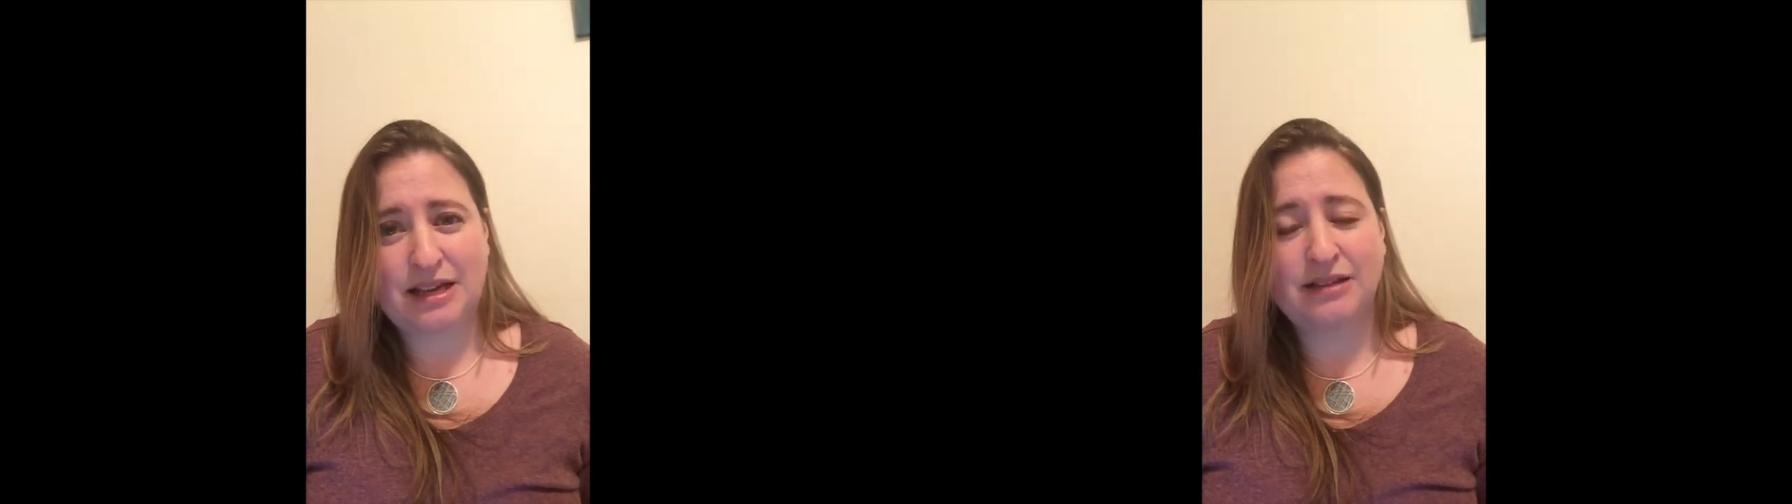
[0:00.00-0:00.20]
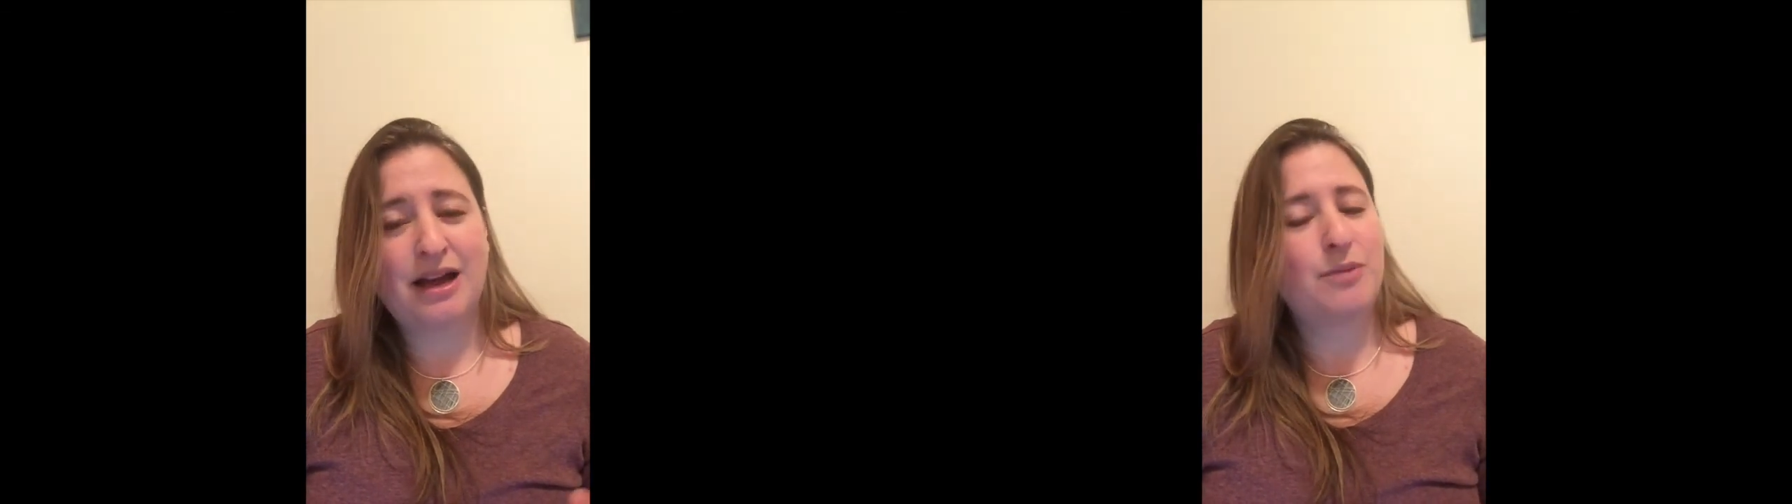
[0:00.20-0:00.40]

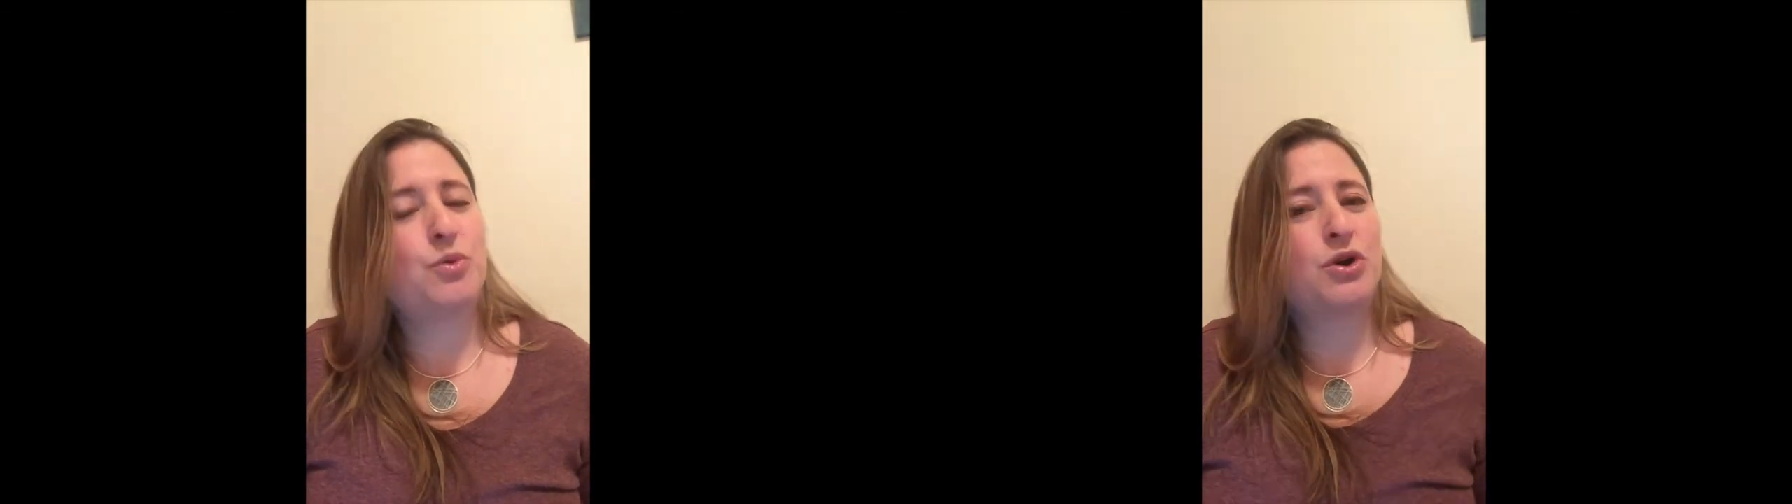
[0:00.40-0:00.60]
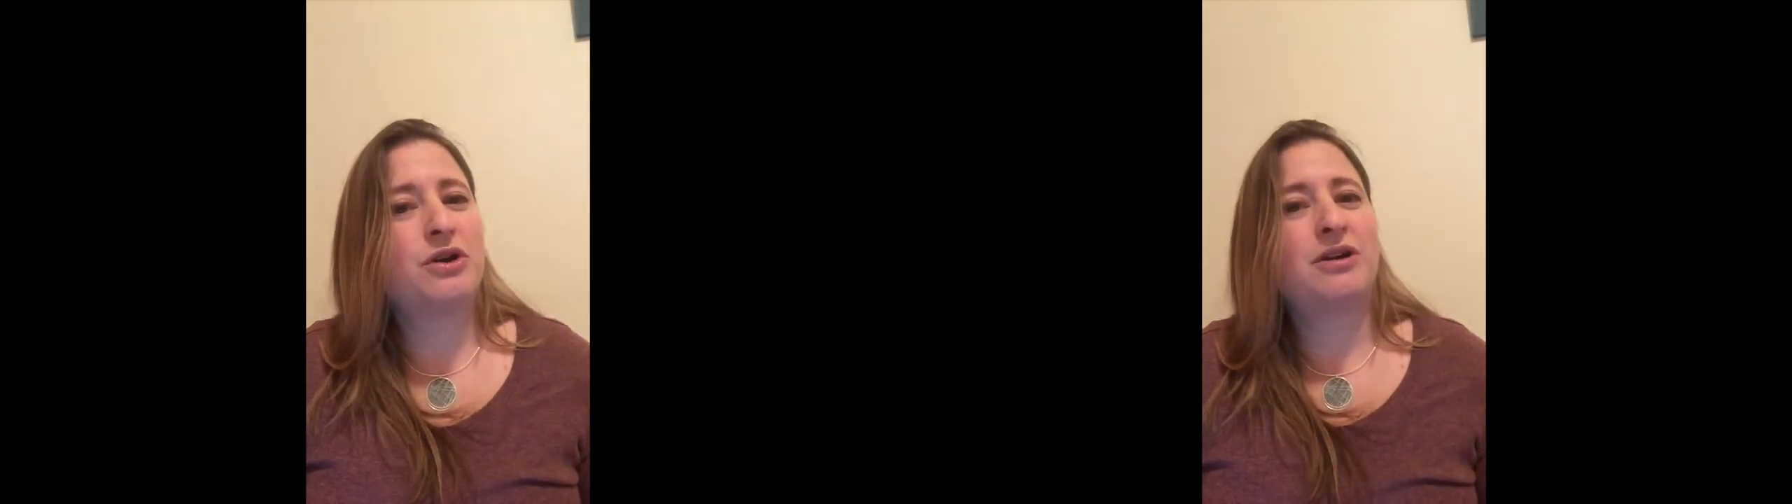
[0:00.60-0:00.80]
a lot
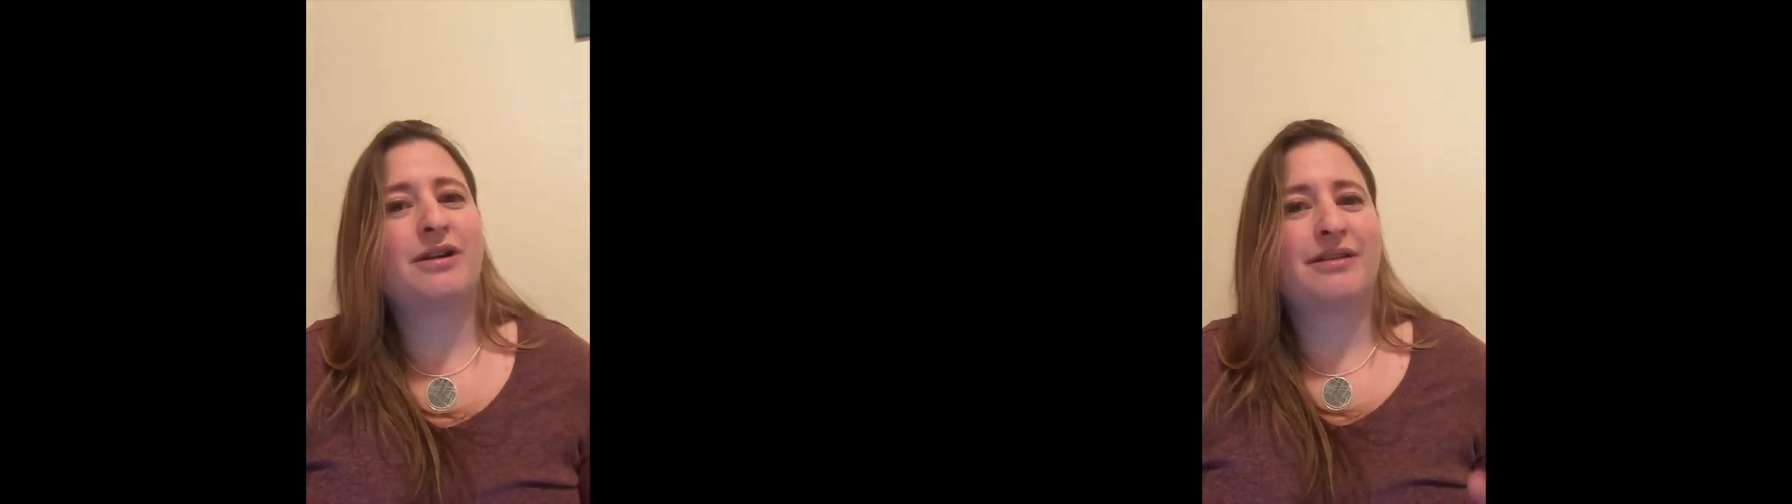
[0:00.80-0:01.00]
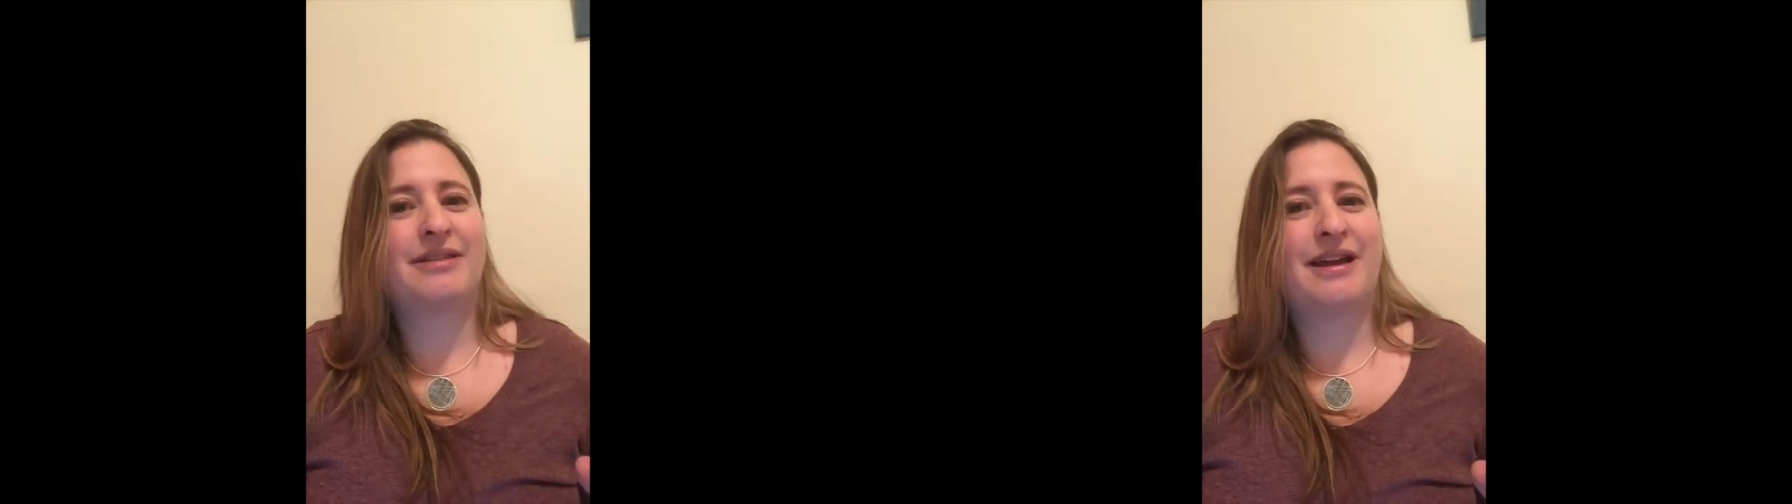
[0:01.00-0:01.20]

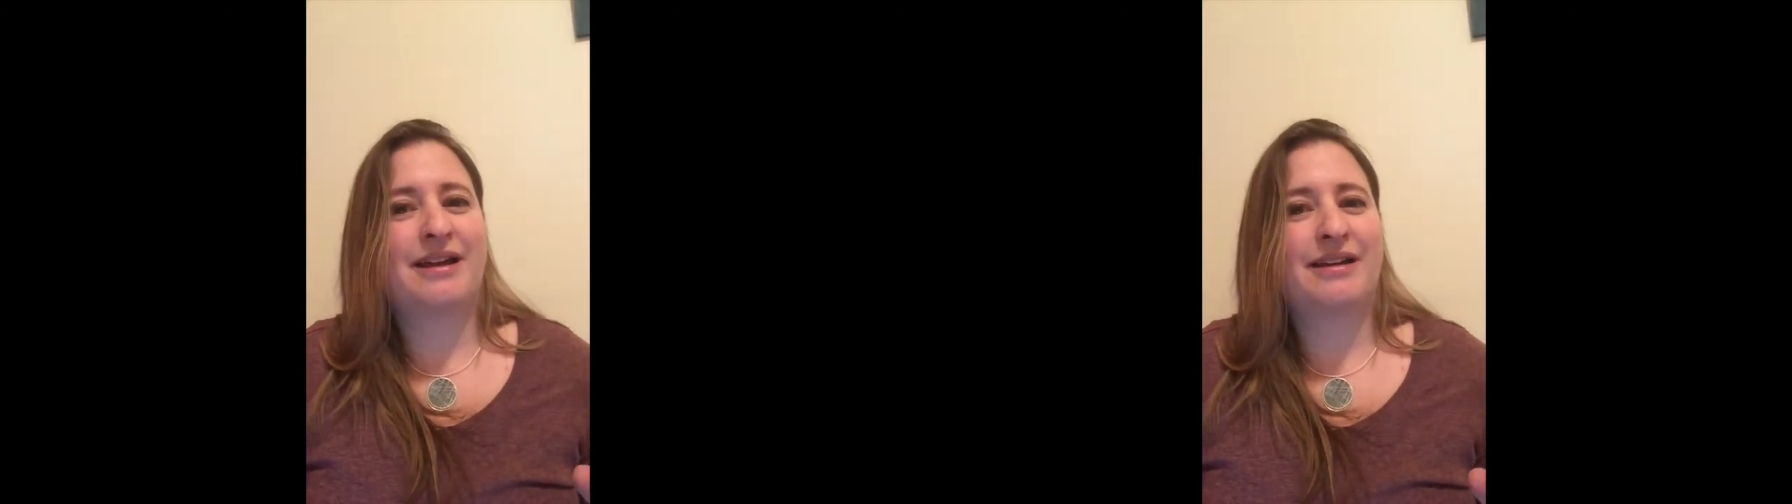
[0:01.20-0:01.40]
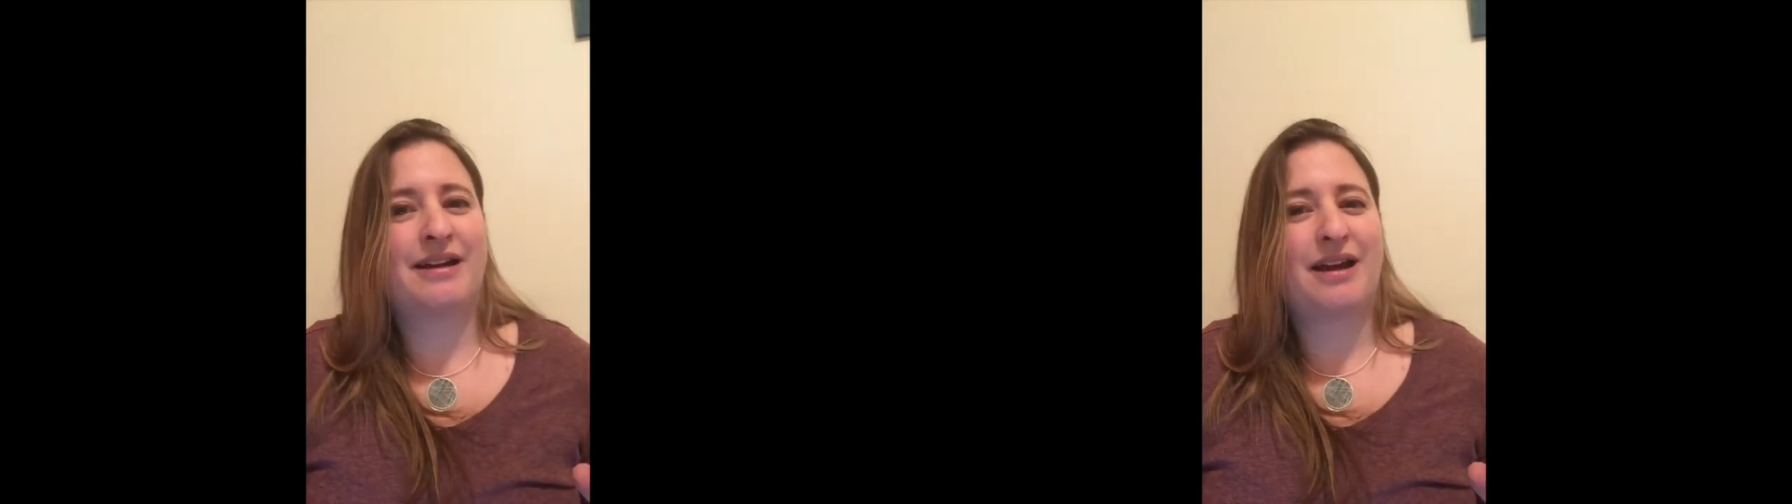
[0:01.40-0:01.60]
more than